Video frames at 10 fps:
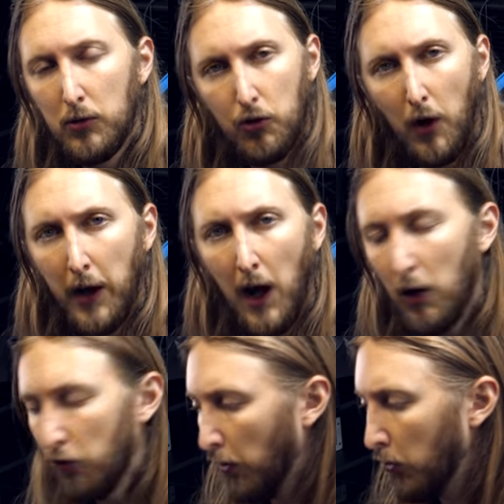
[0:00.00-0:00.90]
Try it
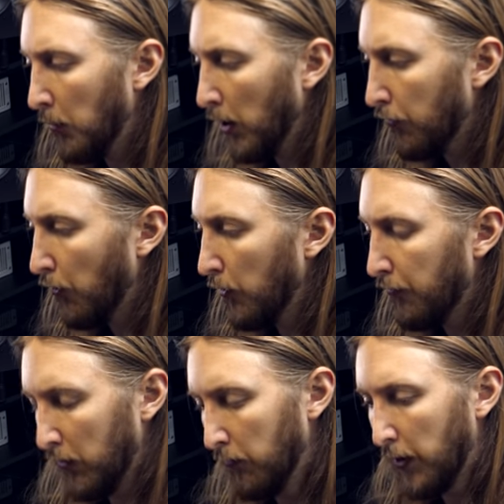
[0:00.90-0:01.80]
out. Try your microphone in
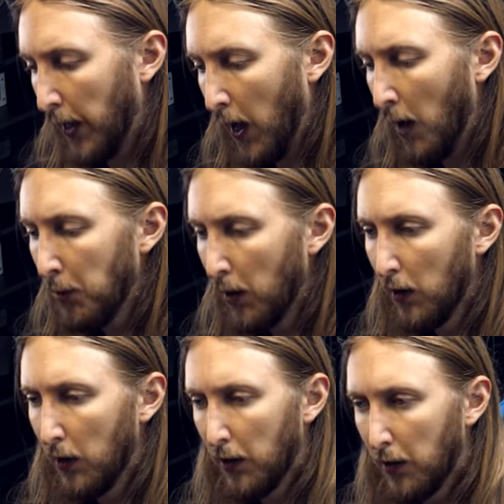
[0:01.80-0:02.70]
front of the cab,
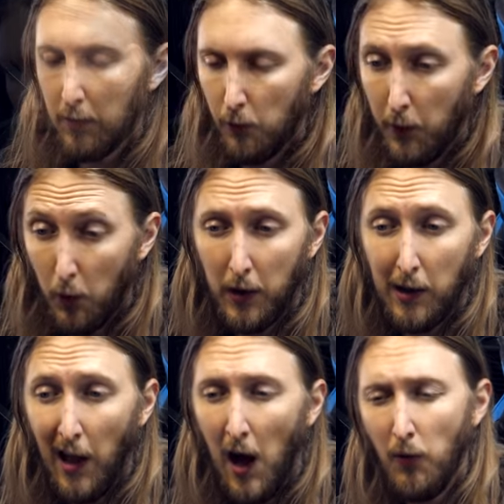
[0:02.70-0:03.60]
record it
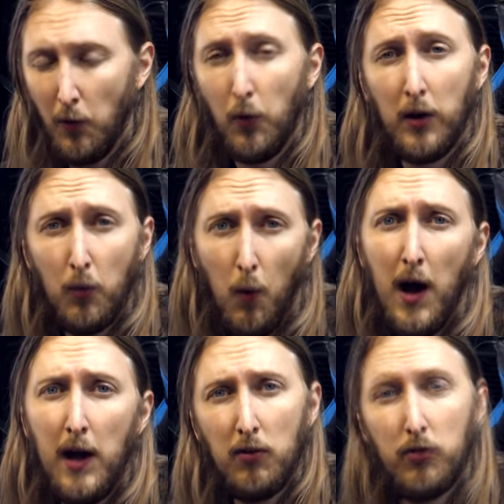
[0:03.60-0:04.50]
loud, record it
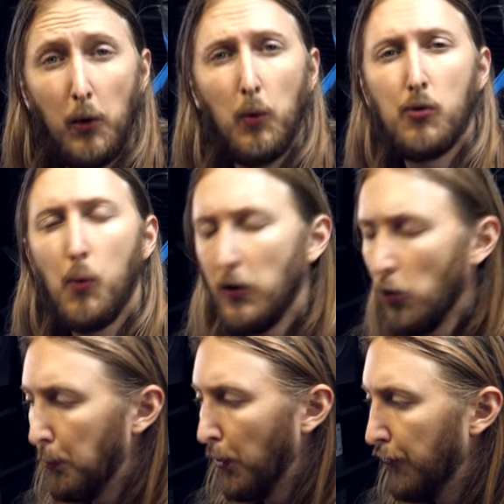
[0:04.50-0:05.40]
quiet, see which one
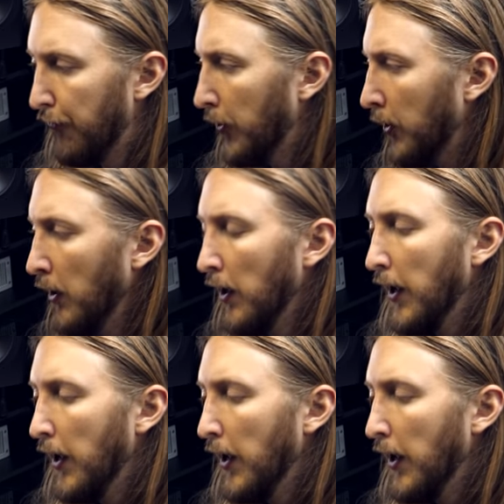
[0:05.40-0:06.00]
you prefer.